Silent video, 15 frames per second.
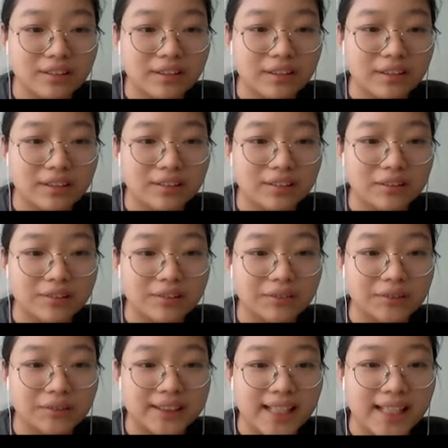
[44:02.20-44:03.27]
and
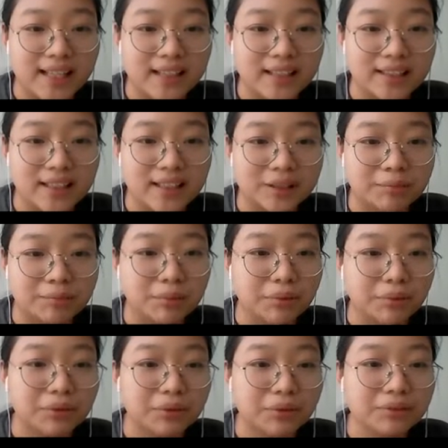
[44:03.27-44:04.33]
we set it as
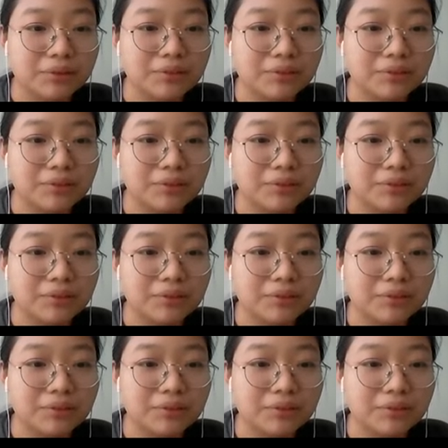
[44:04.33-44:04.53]
blue.